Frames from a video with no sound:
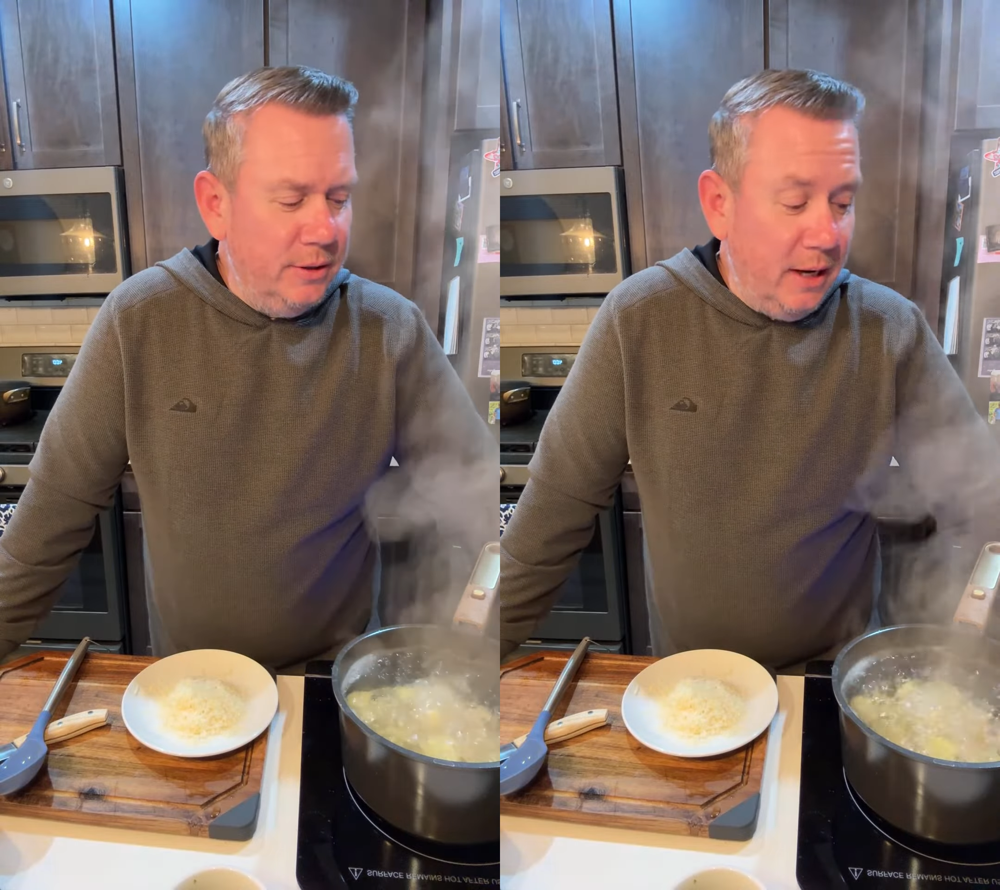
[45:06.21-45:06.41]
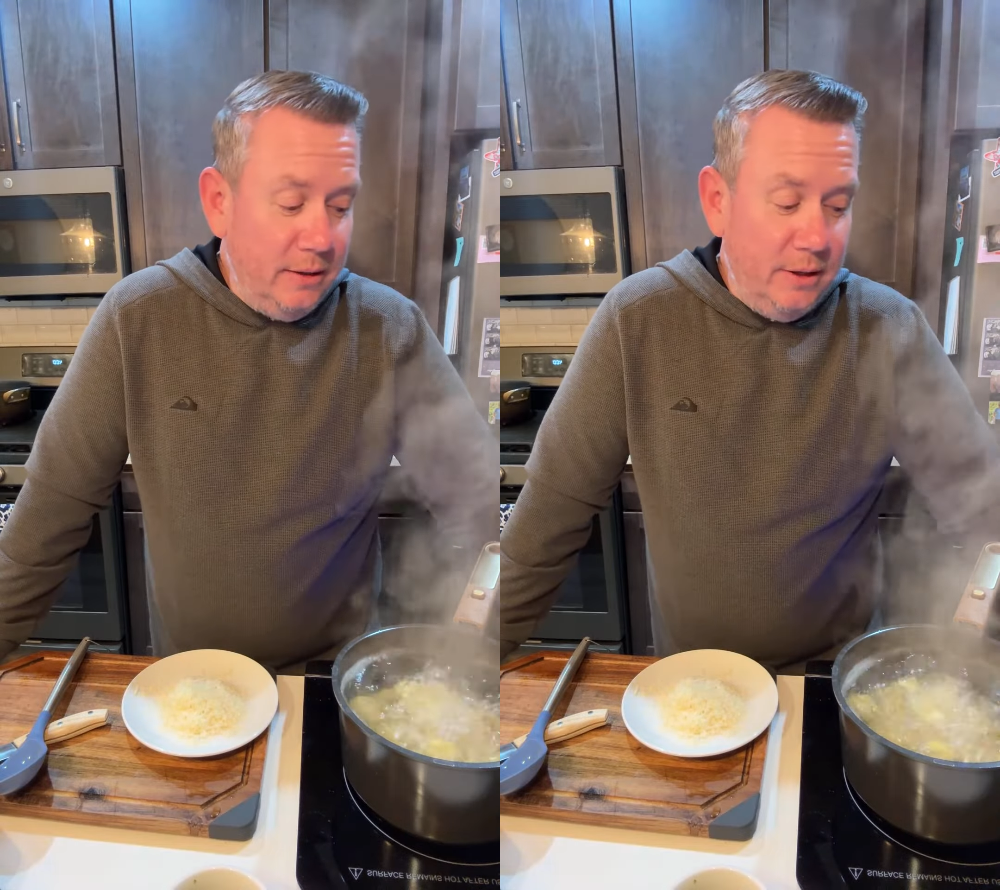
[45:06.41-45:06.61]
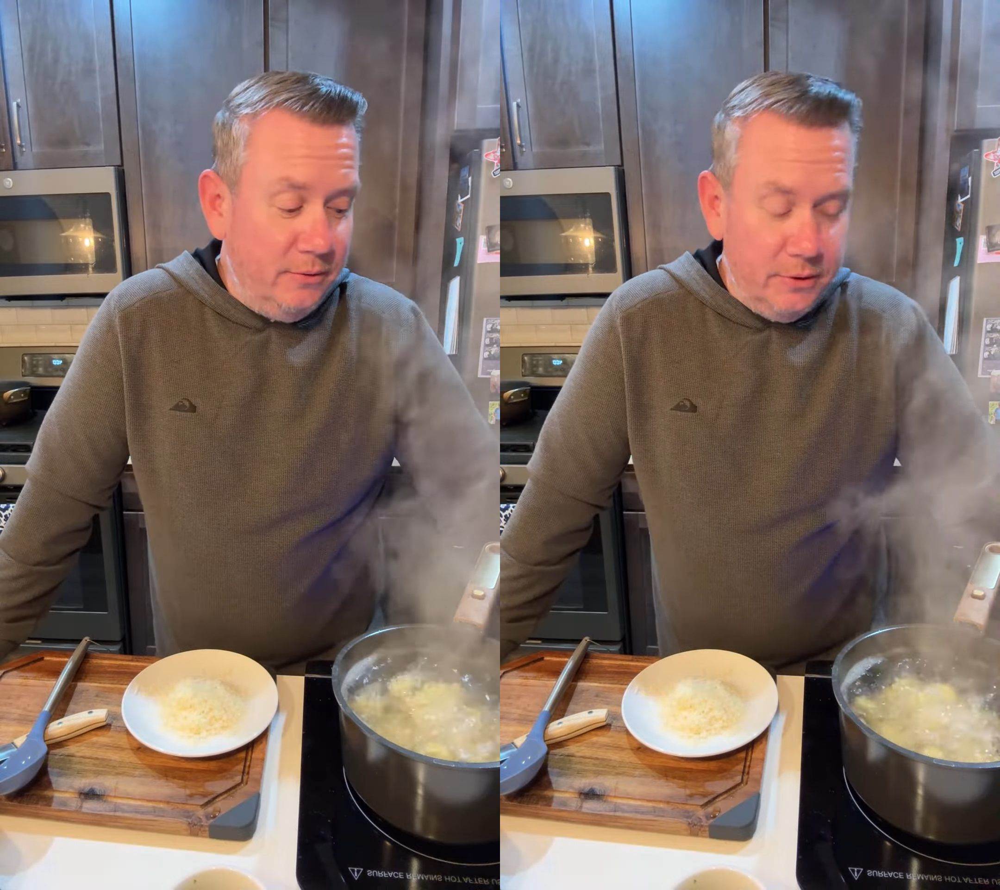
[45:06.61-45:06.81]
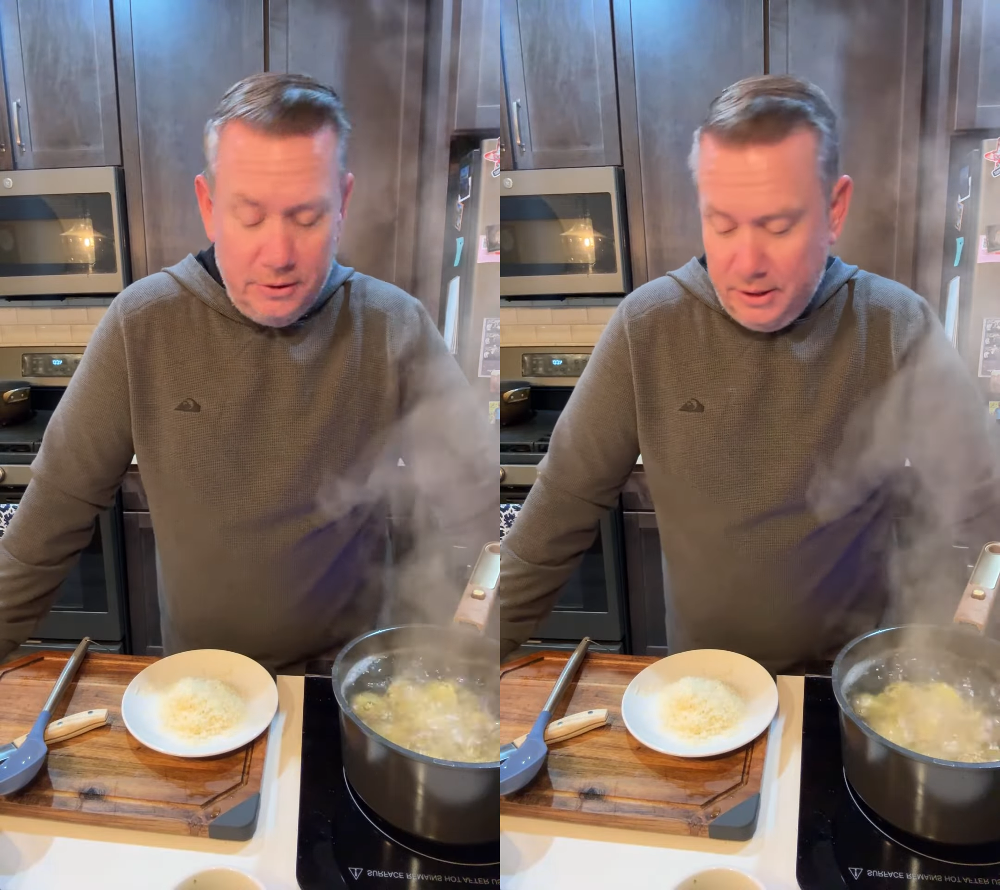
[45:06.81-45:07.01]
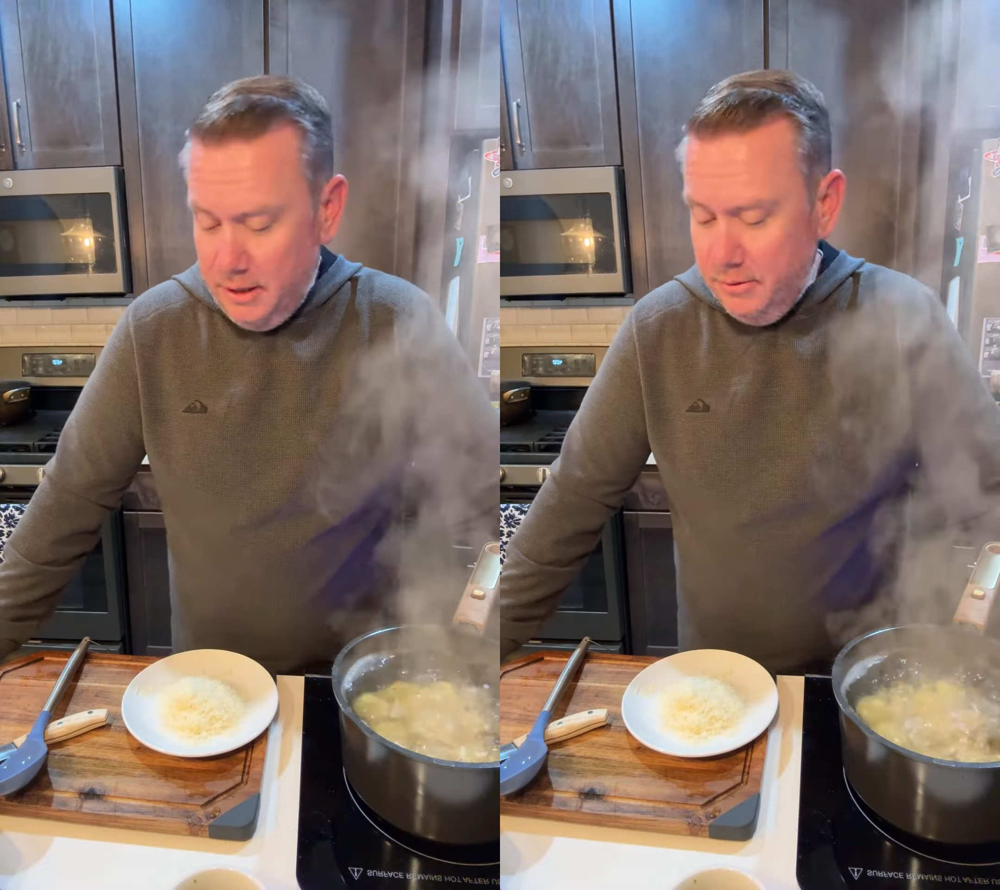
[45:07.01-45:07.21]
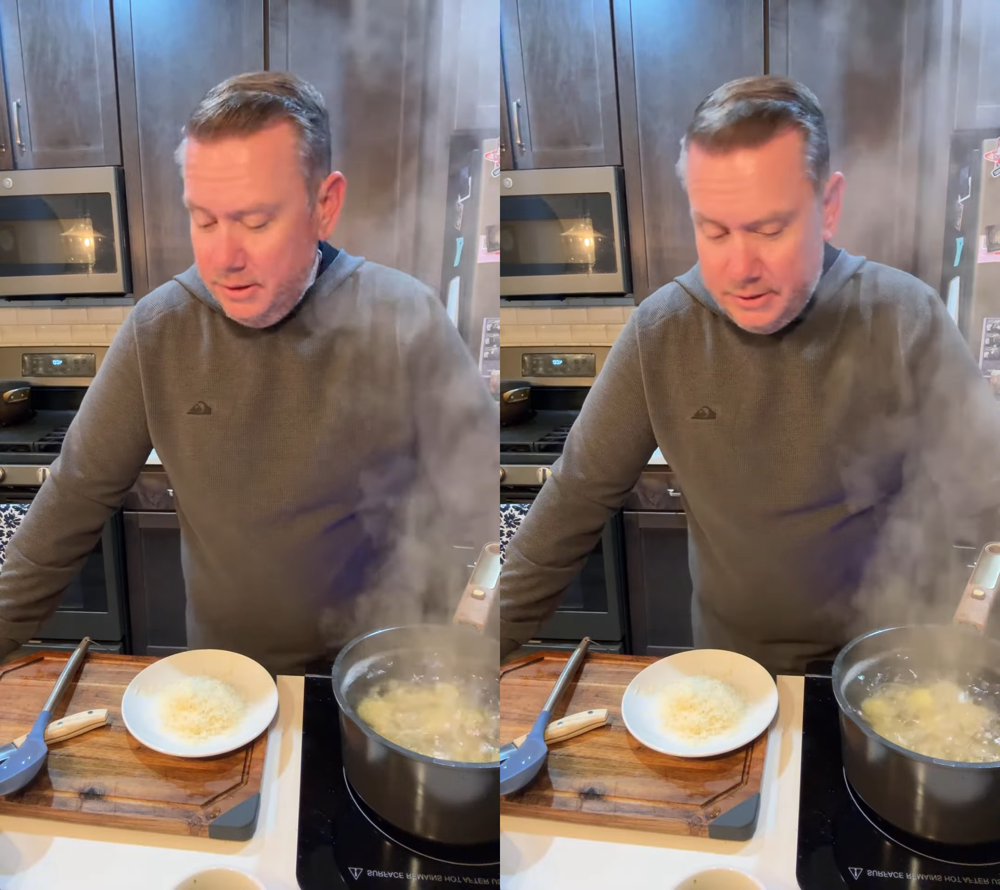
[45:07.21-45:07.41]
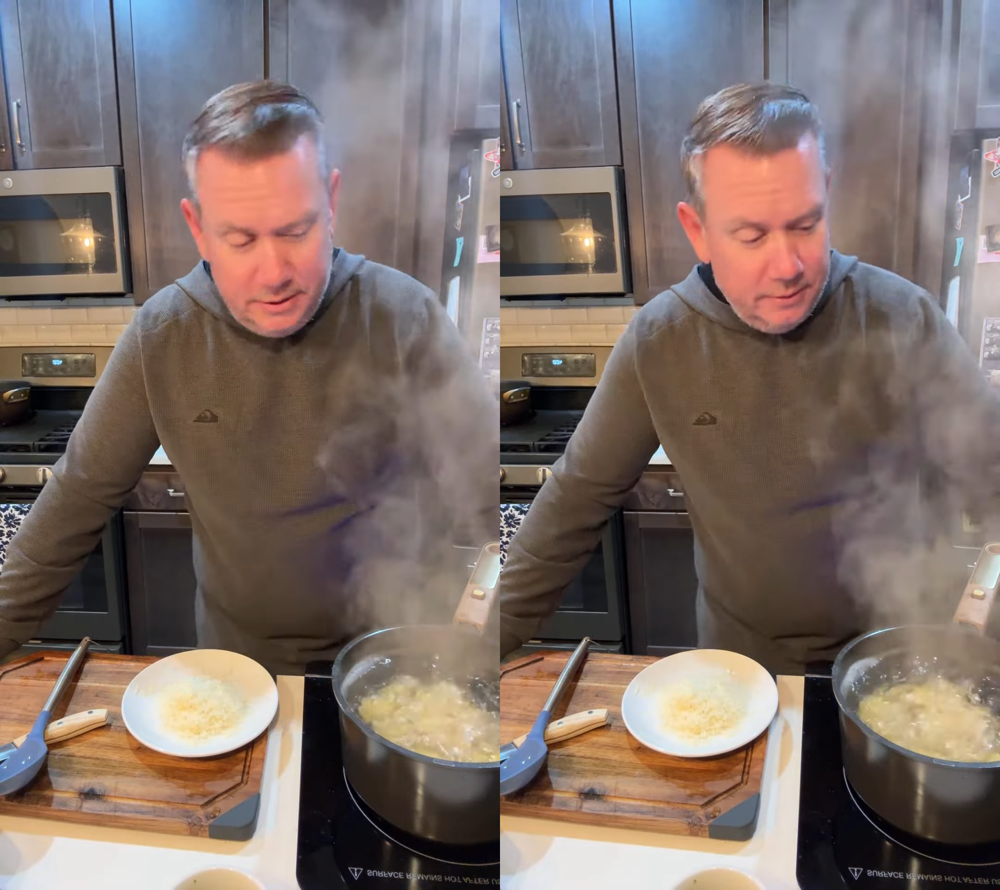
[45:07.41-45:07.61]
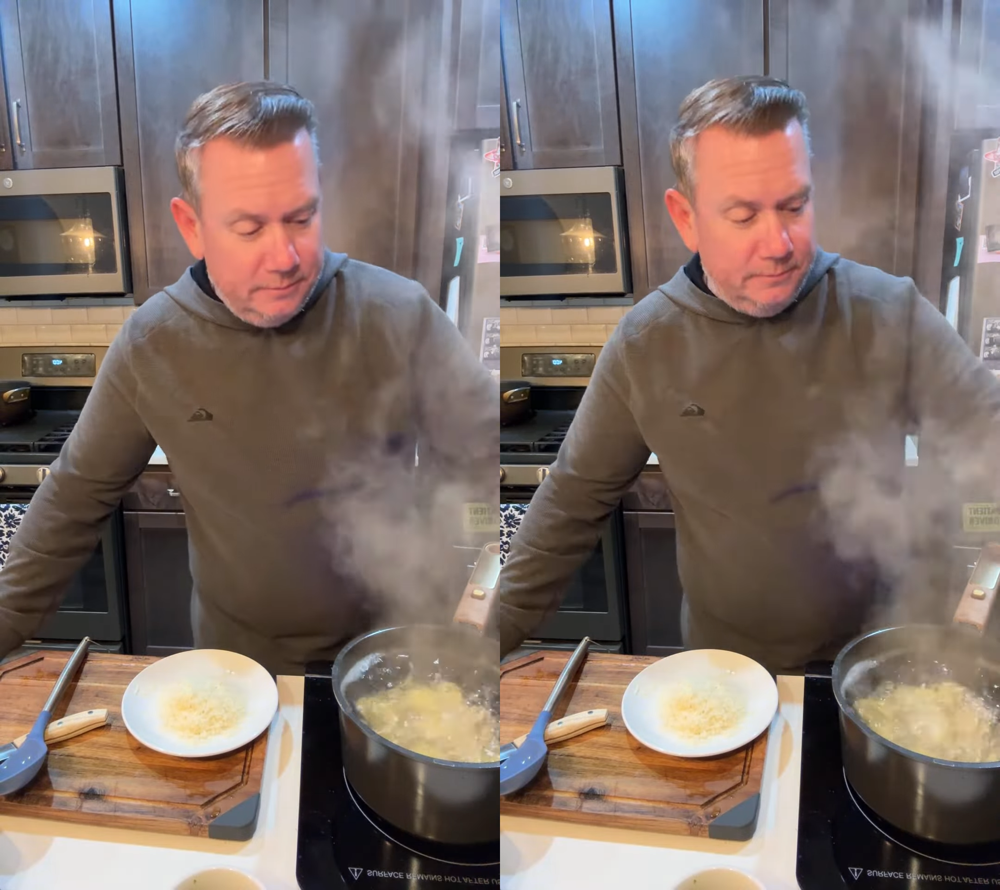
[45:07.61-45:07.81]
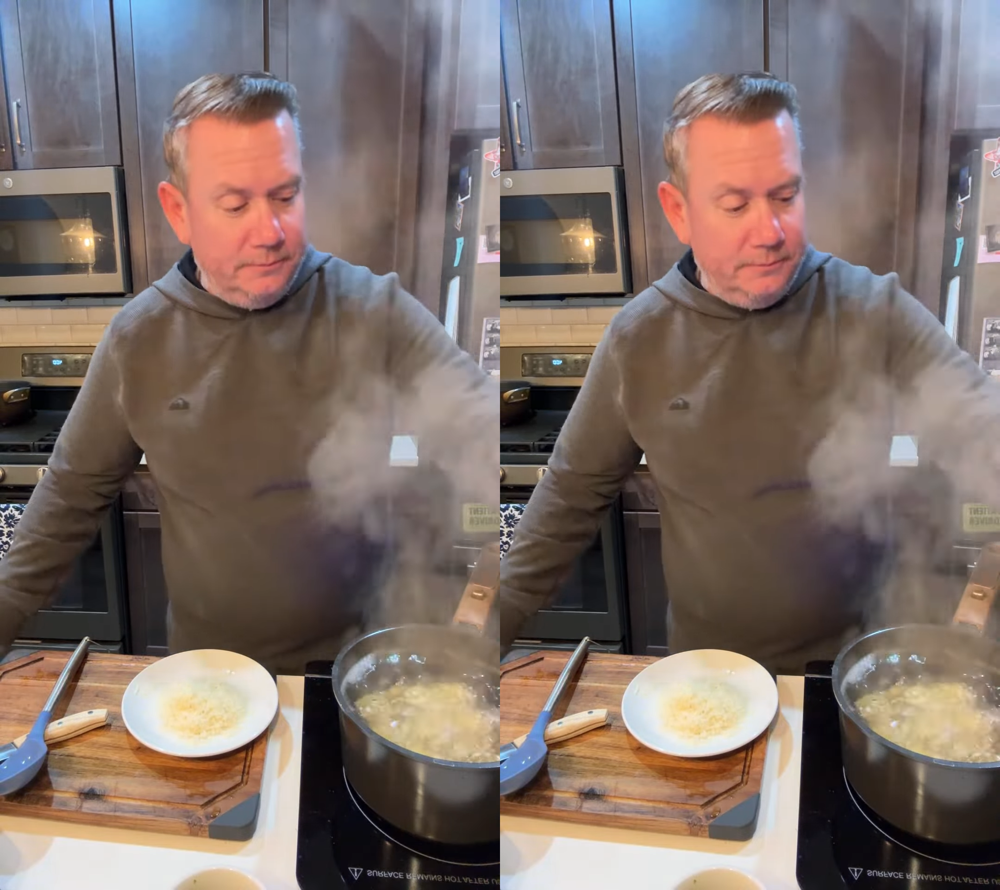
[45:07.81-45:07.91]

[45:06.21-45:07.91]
I love a good Gatorade Zero.